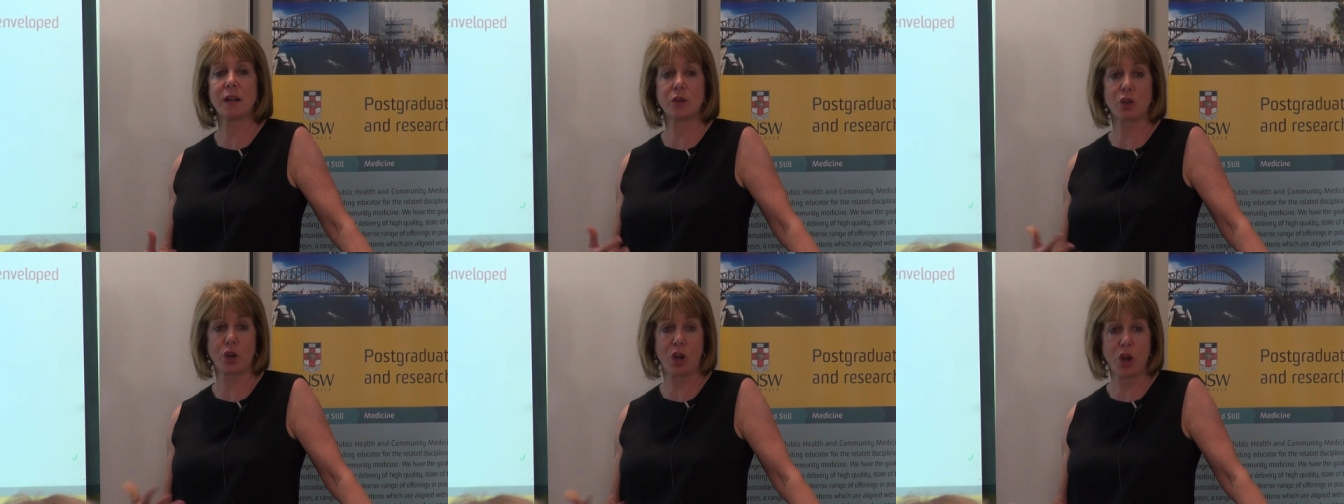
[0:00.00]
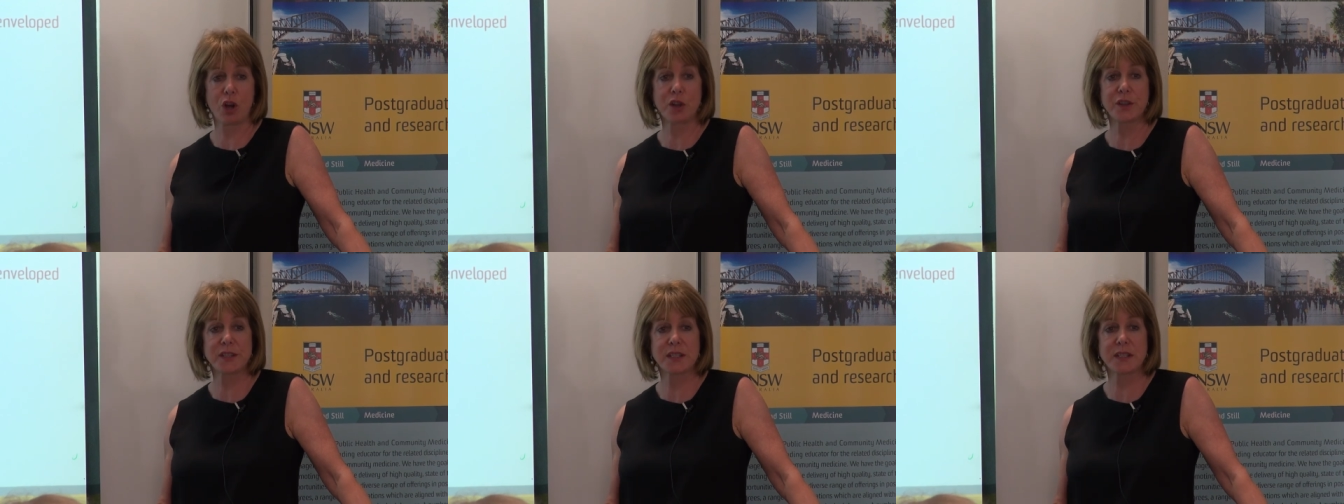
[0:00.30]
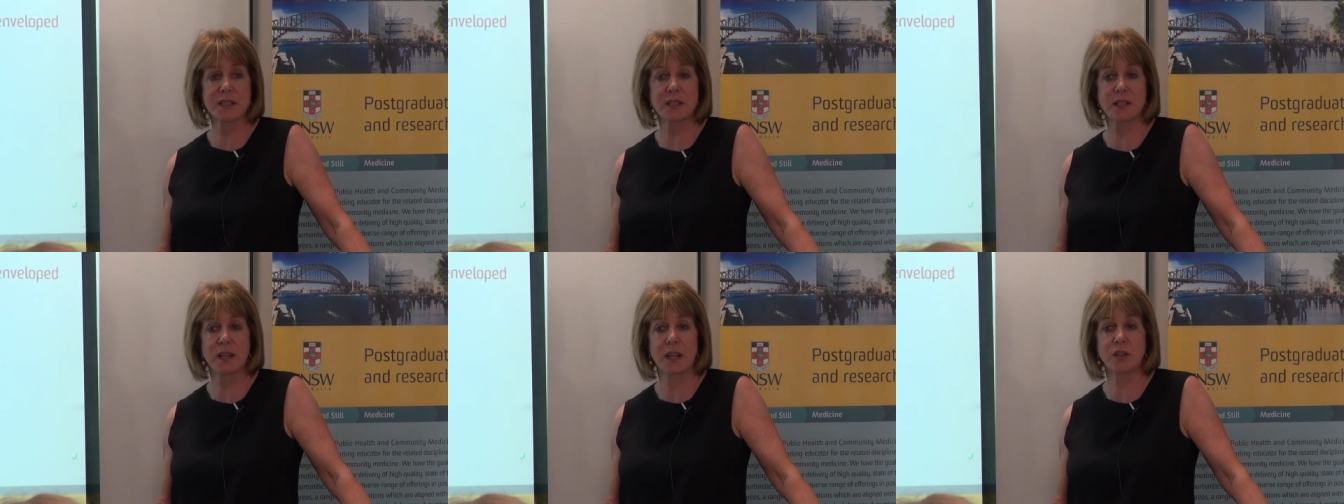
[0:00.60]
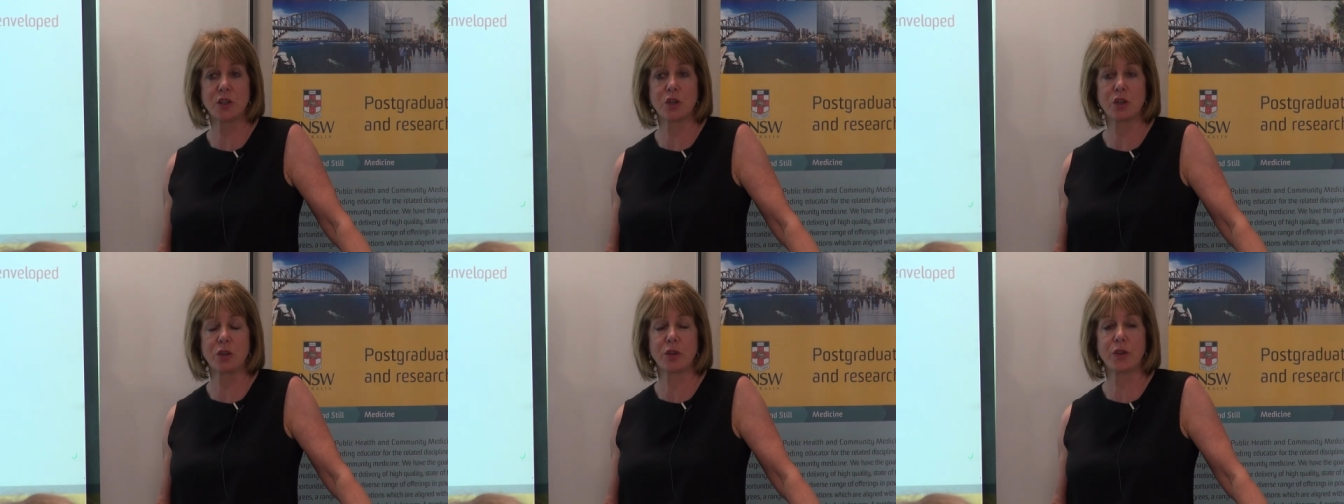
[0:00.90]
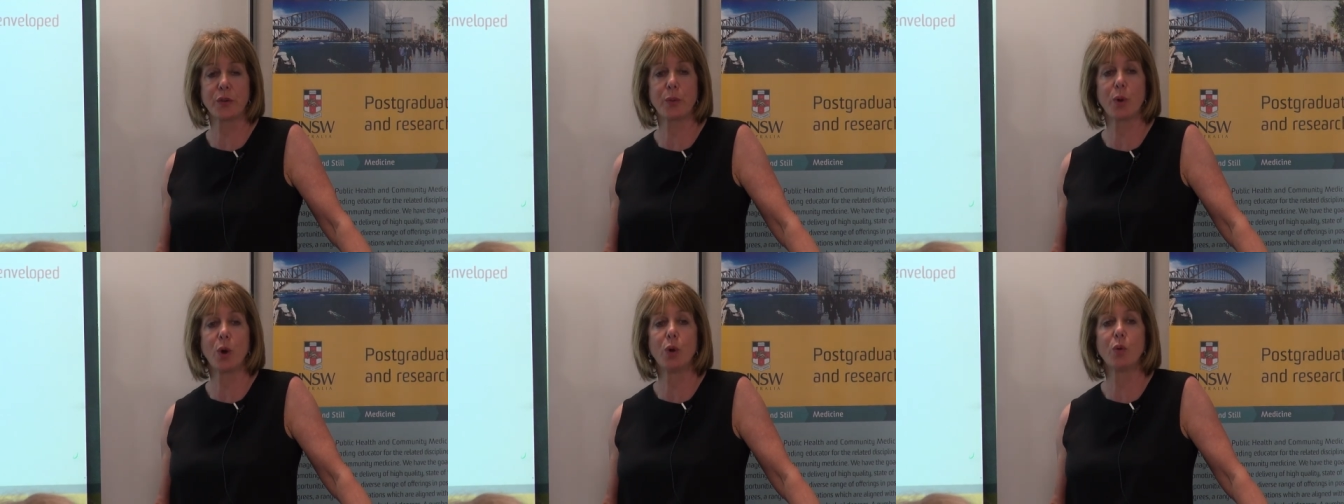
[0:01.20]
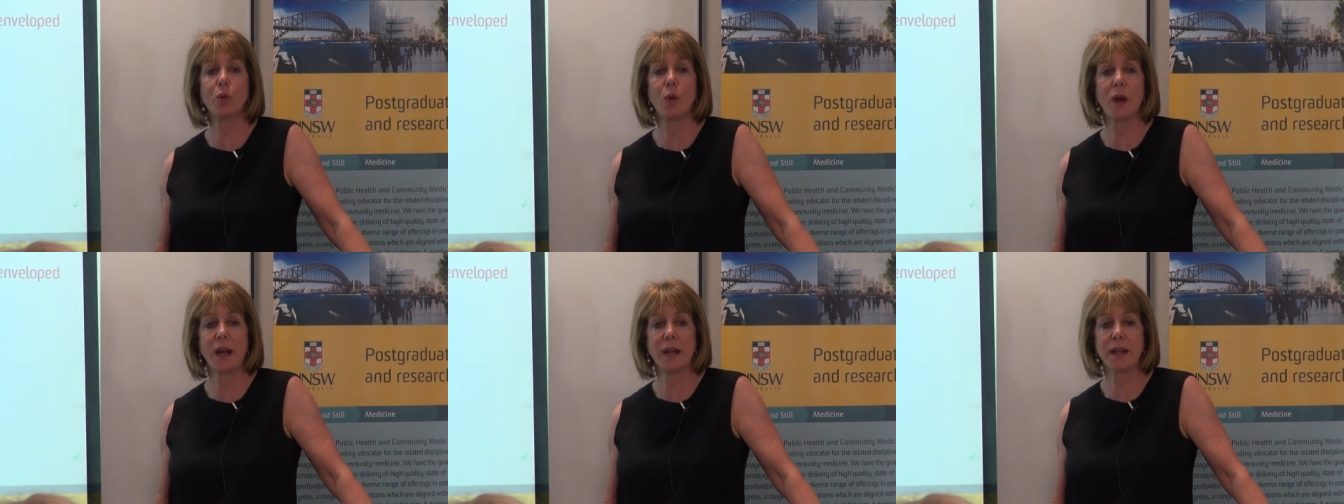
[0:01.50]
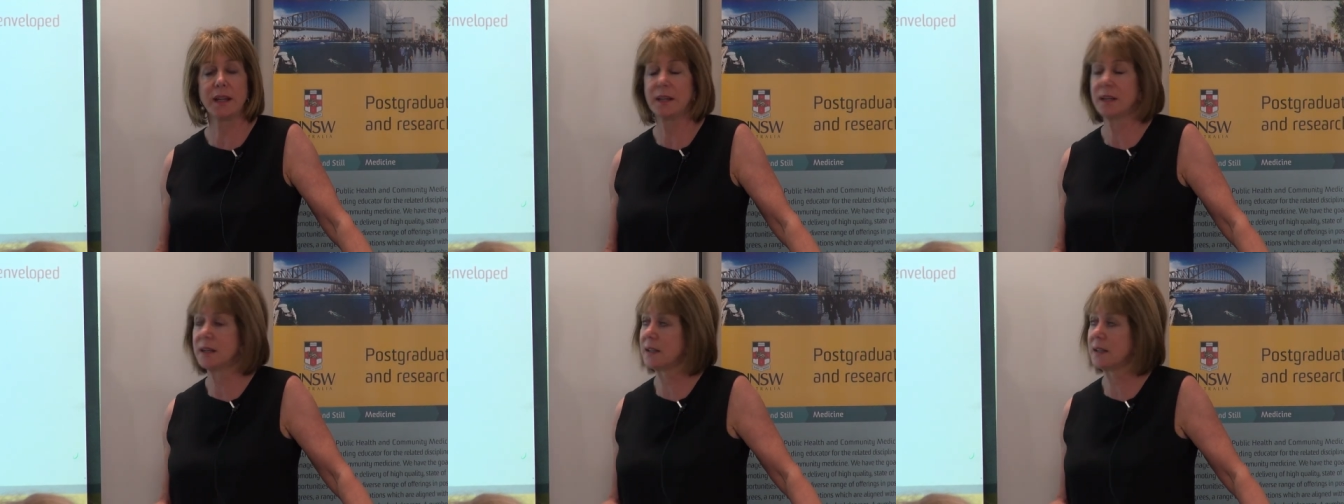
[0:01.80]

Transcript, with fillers: a that you can throw away